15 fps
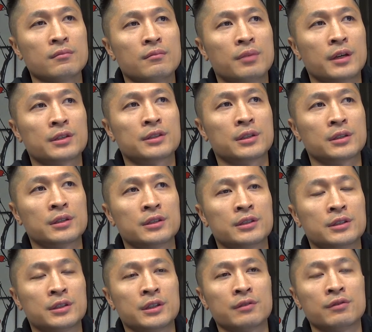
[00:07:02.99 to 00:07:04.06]
basically
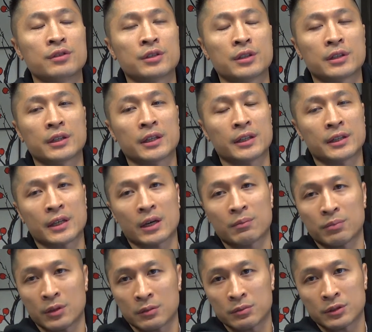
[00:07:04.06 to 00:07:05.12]
see if you could get that
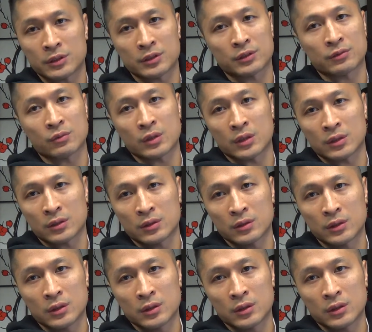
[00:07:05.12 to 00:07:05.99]
published as well.